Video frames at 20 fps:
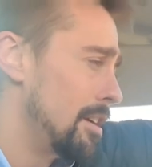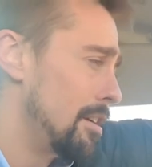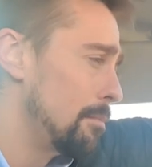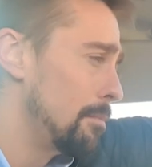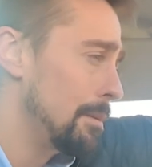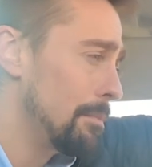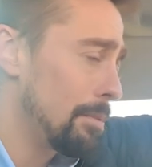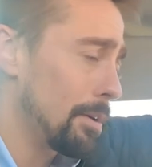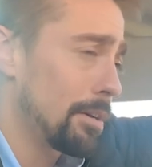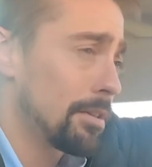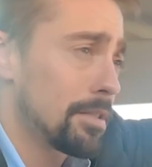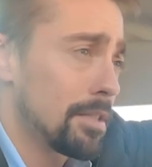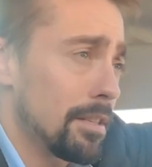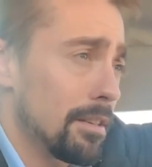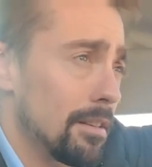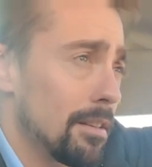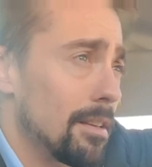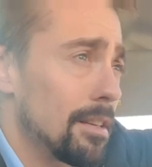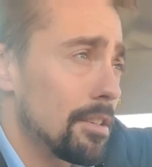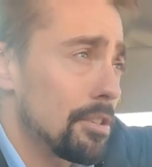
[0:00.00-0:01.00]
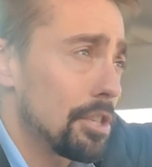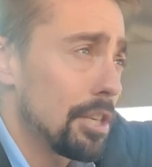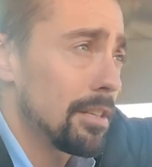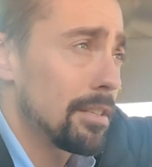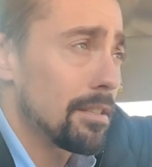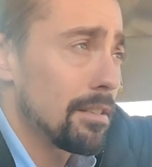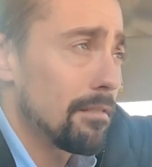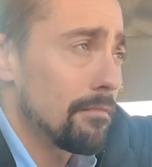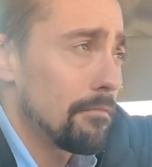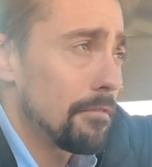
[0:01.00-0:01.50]
Been parsing a lot of
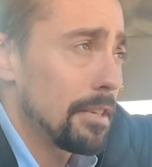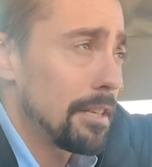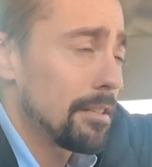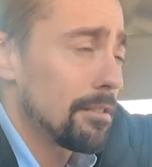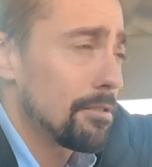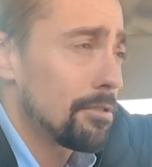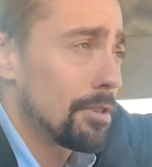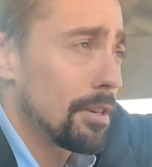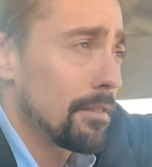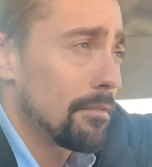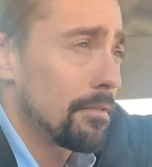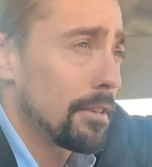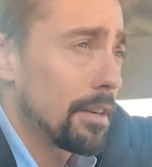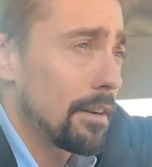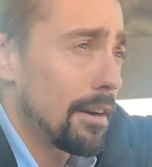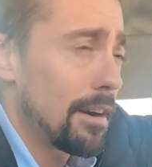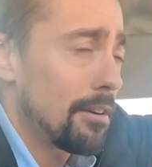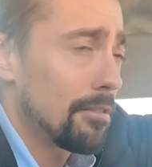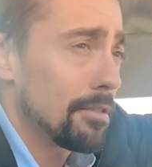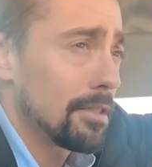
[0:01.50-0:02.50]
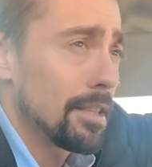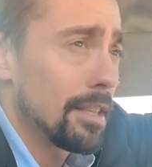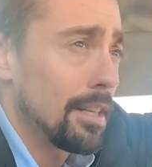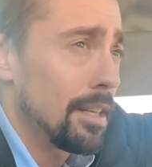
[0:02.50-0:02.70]
JSON files, trying to figure out